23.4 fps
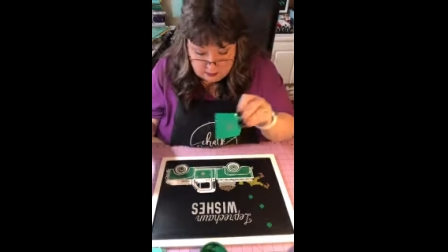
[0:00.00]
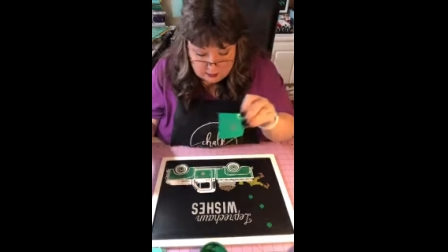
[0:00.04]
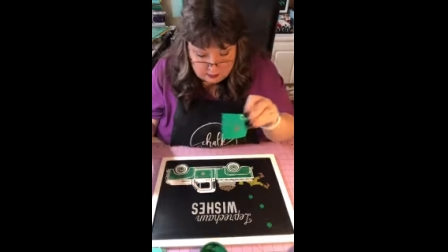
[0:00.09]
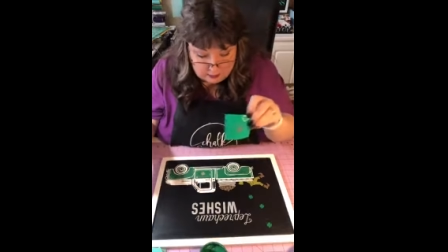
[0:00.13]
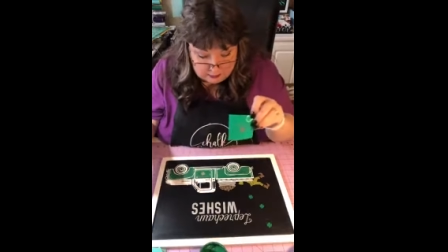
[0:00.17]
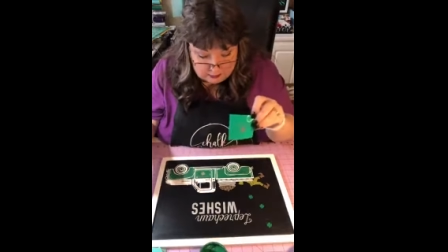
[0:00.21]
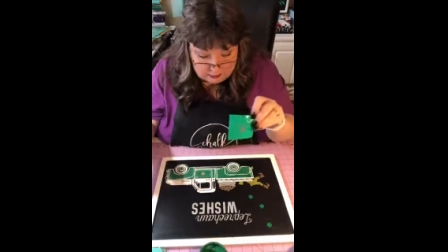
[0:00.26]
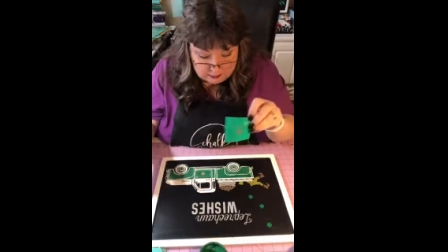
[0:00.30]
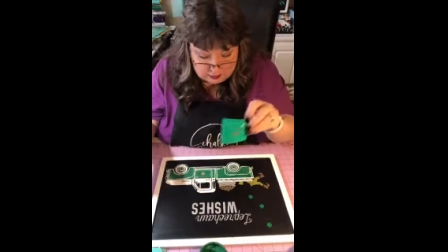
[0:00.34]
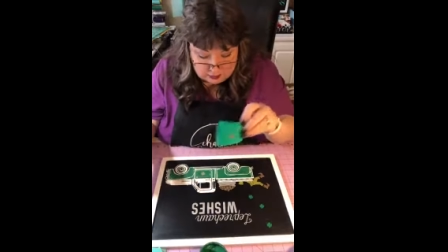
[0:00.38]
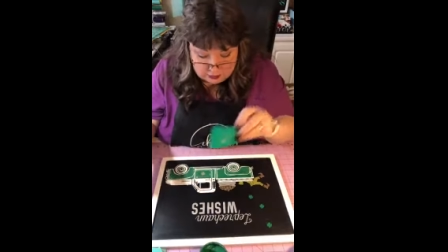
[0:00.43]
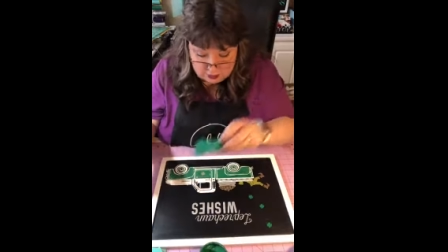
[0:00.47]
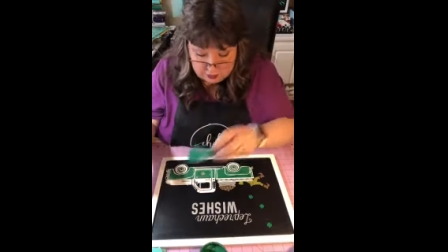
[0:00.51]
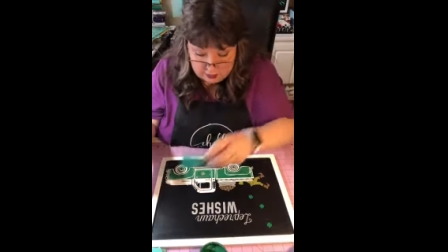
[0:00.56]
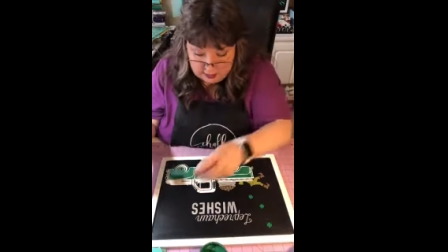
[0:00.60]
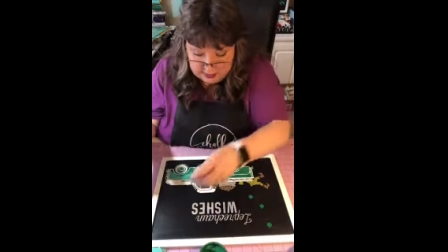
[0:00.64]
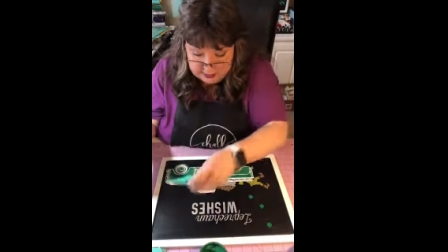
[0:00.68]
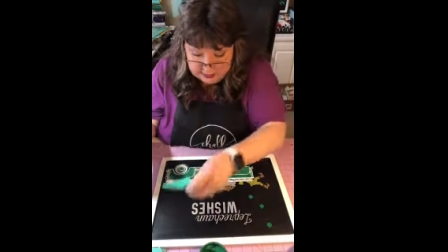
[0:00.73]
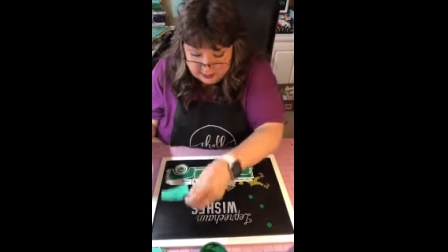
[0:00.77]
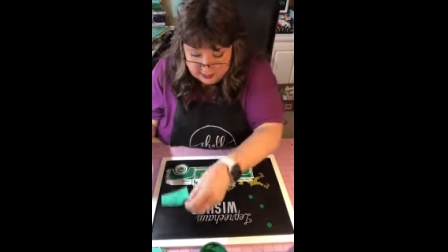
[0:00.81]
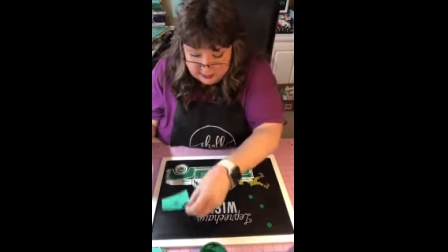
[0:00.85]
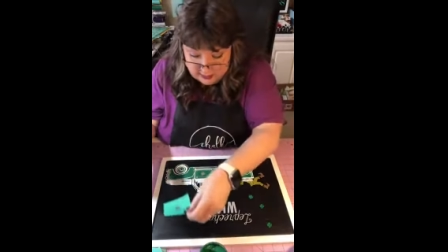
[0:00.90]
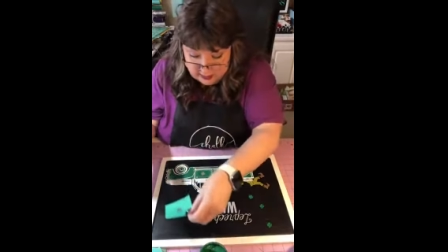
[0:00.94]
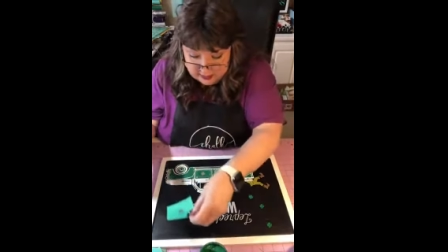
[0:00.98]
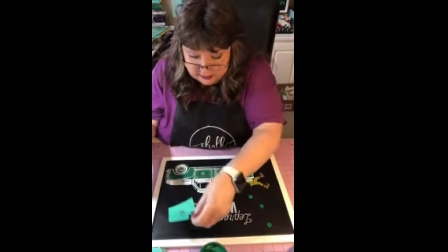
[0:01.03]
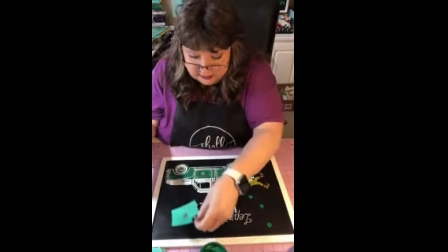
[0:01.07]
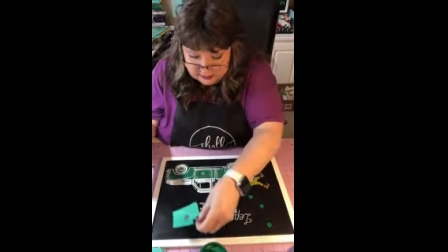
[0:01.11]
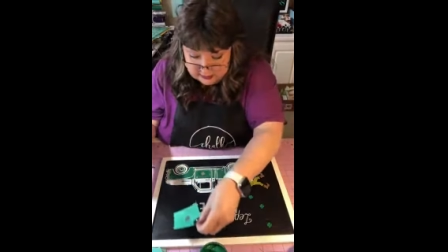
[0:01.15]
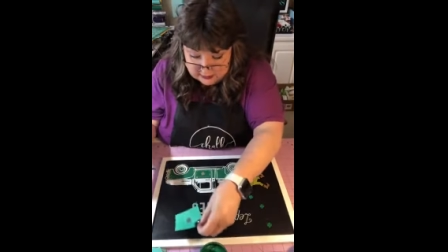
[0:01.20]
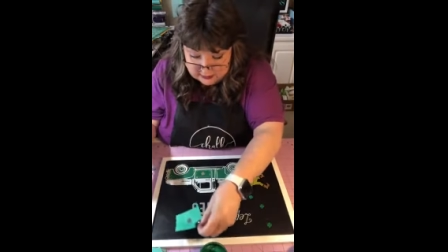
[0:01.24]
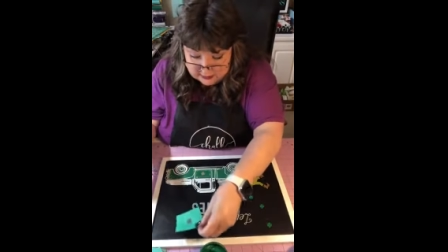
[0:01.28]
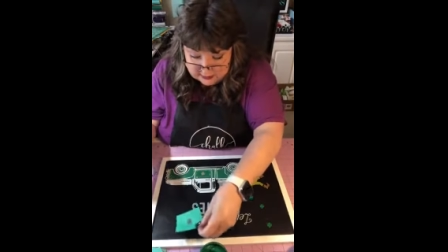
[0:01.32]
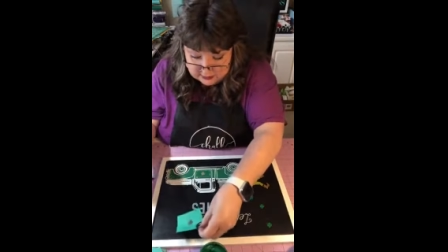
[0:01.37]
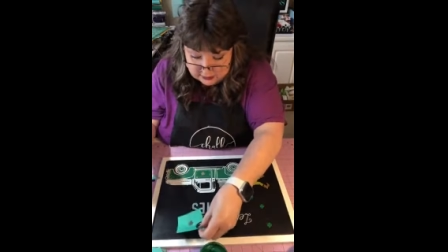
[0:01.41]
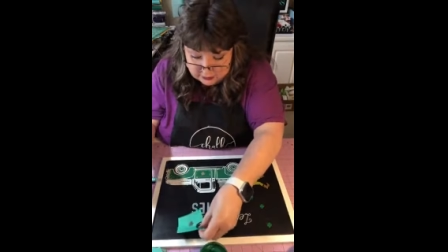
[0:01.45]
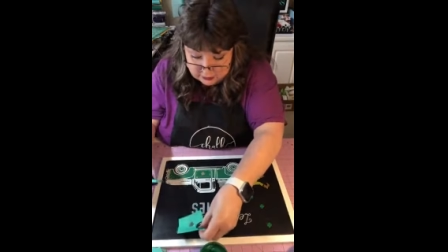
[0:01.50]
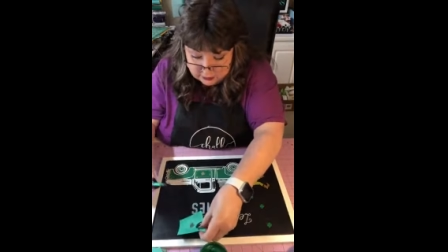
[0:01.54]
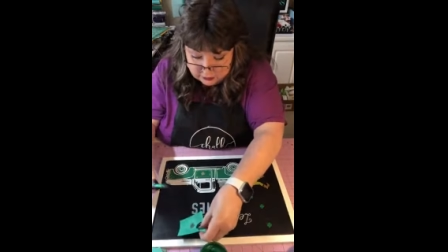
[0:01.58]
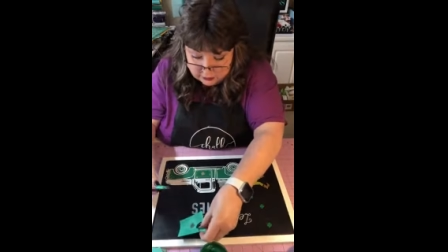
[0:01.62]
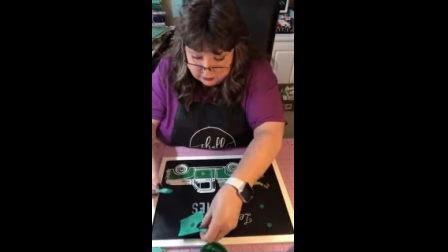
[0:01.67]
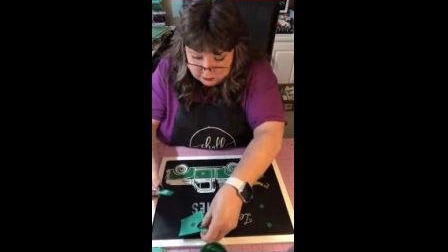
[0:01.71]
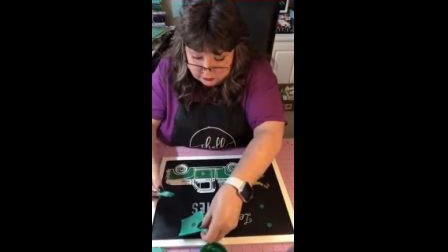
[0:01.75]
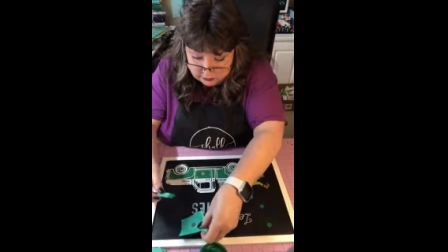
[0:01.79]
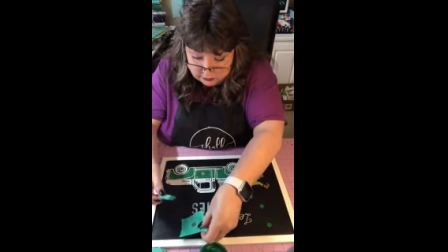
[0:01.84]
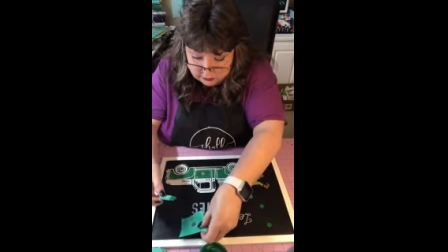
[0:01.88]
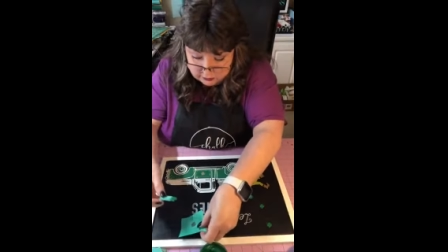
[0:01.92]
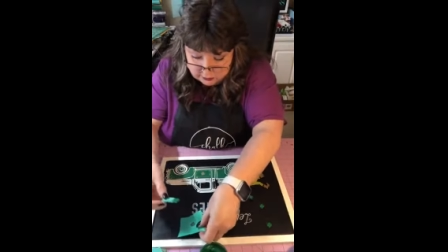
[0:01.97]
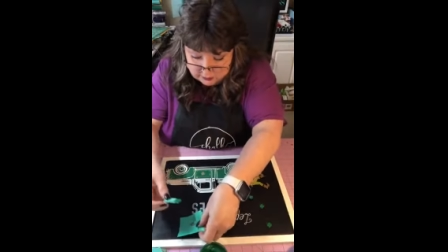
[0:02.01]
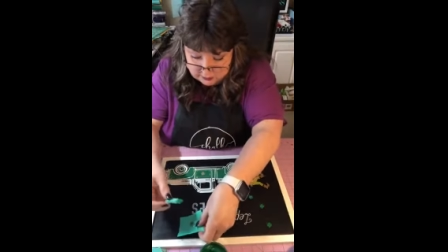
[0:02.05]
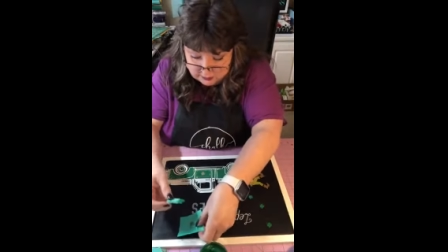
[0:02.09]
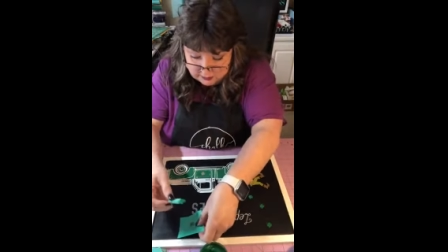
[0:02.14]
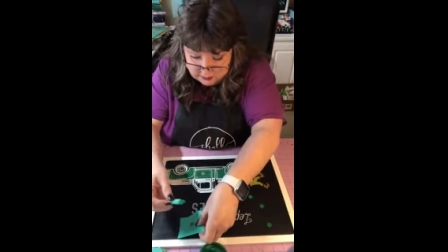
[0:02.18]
I was just trying not to get too close